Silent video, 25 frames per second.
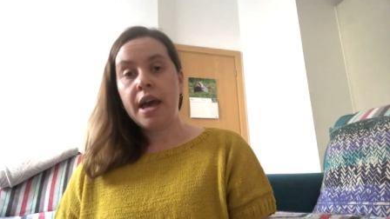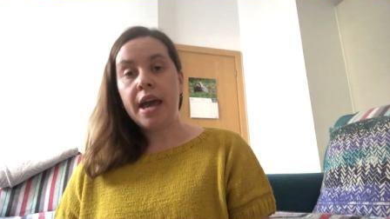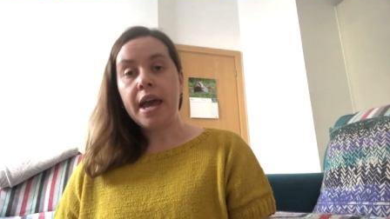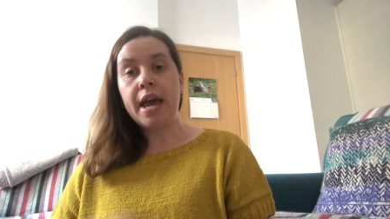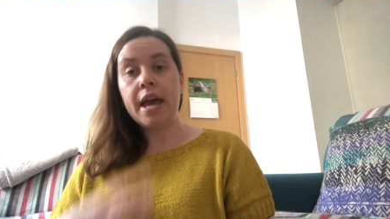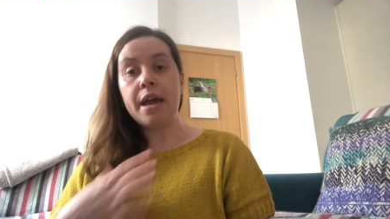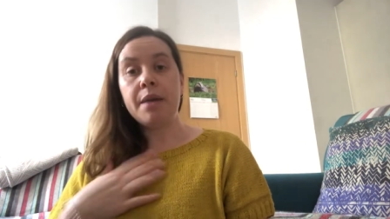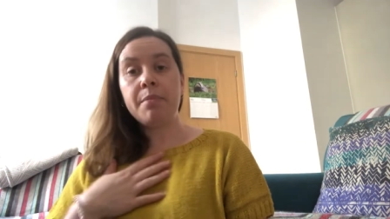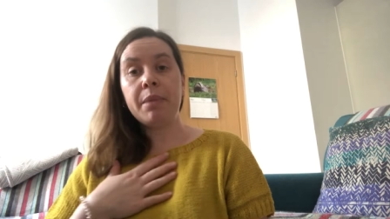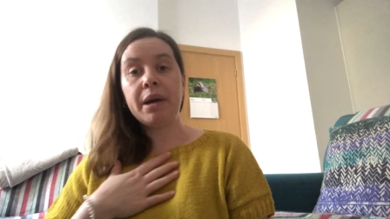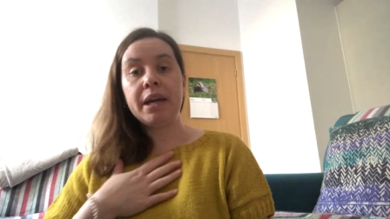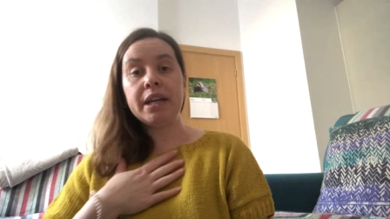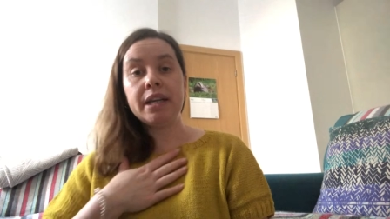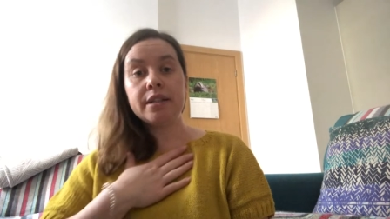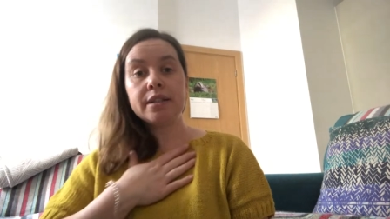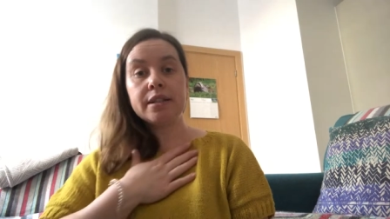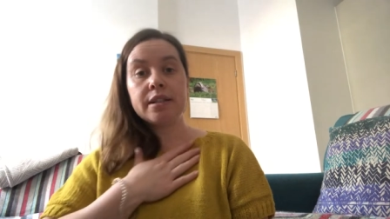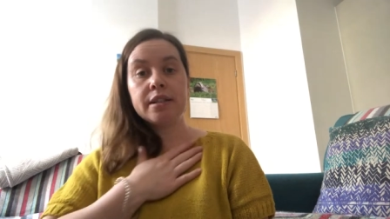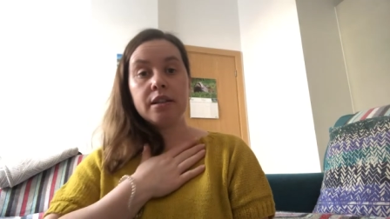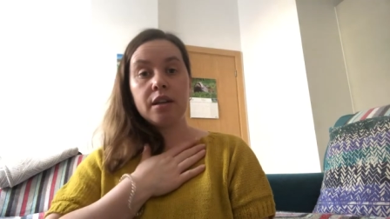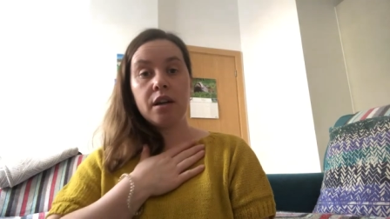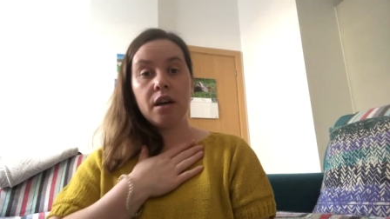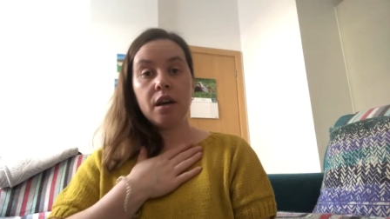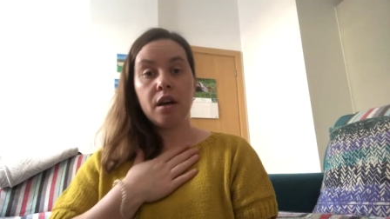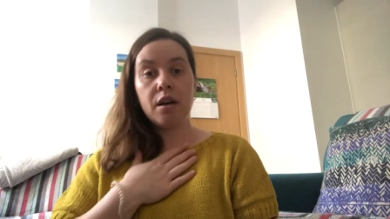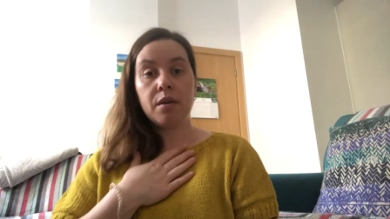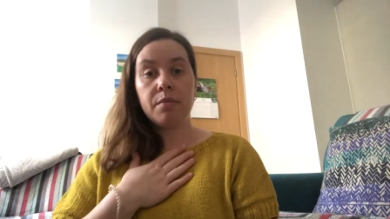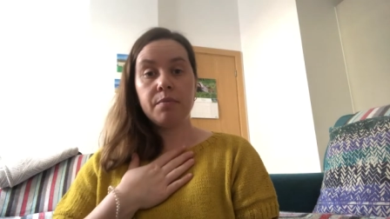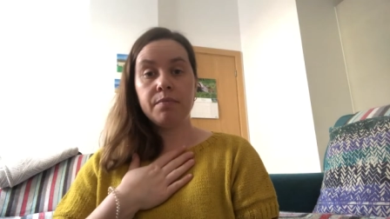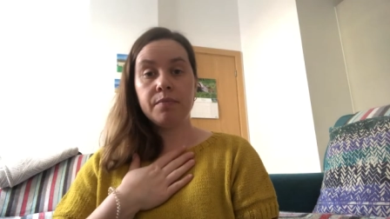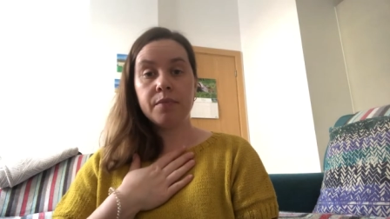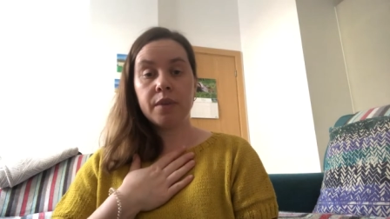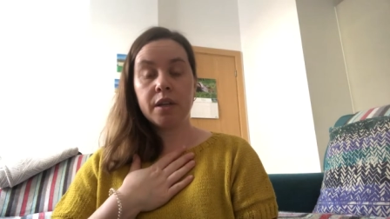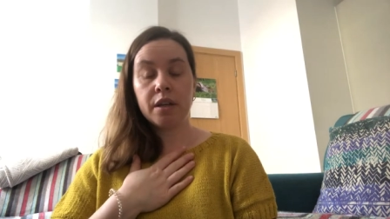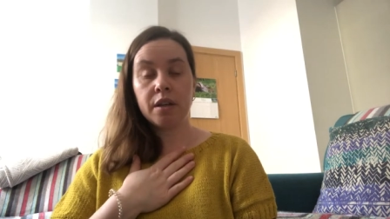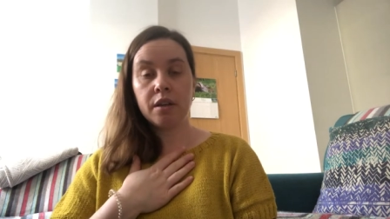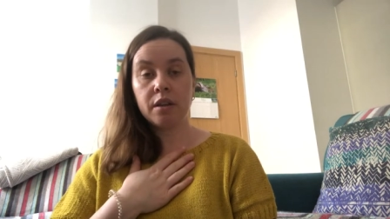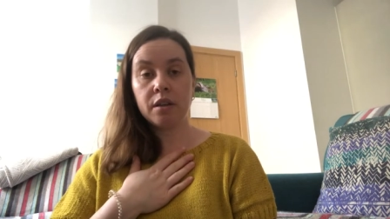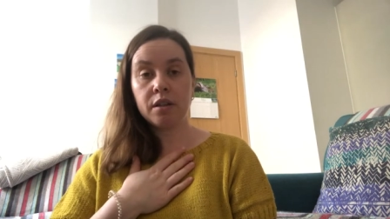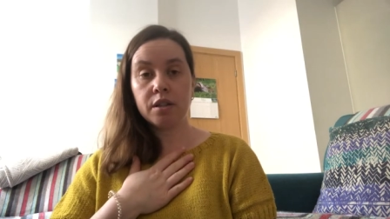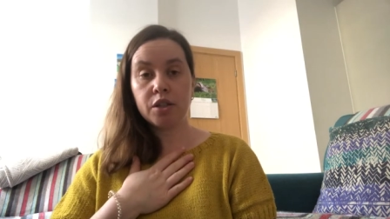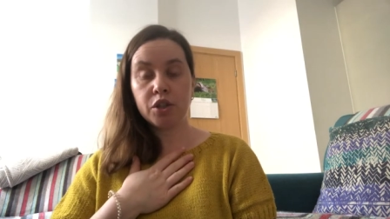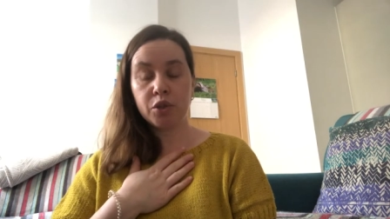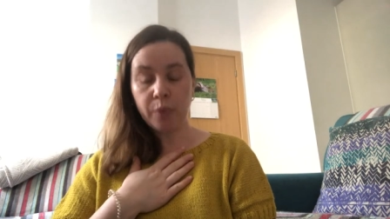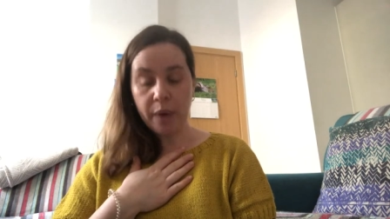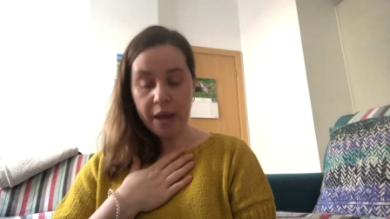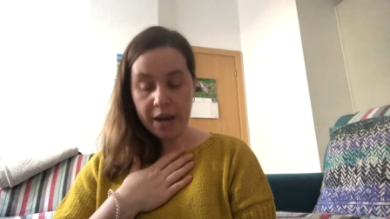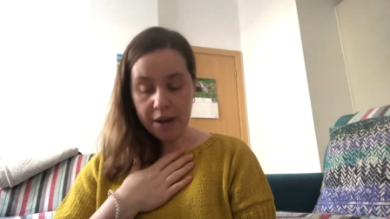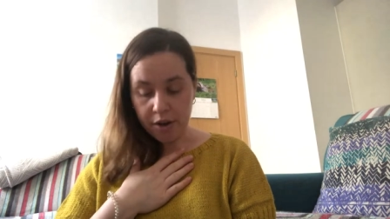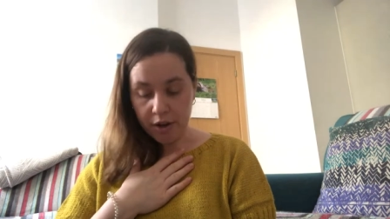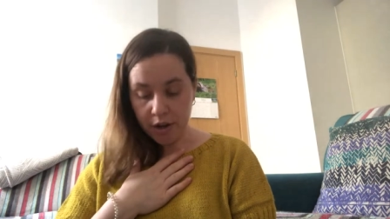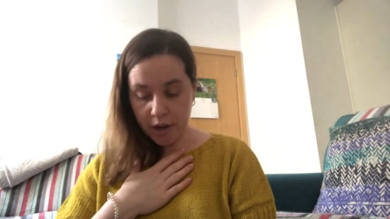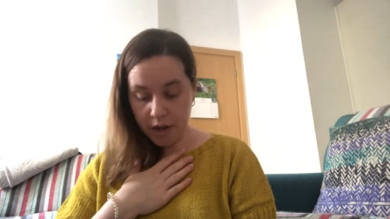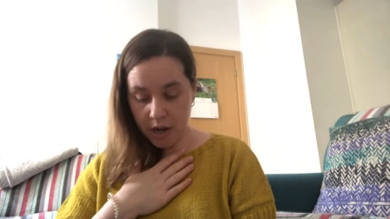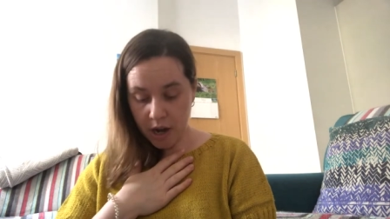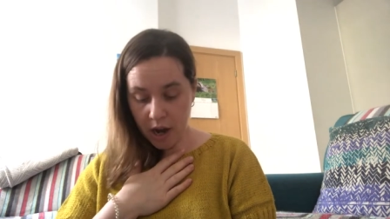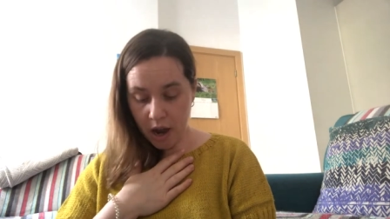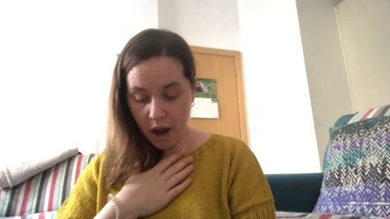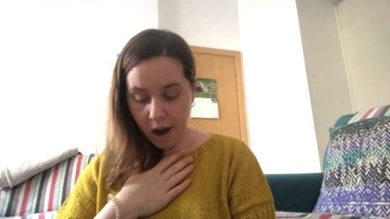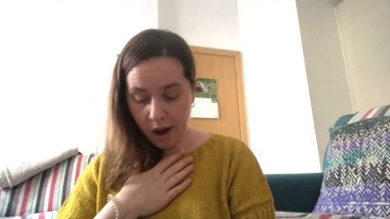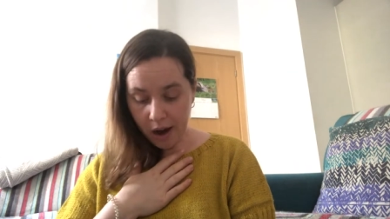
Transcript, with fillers: and my um, sweater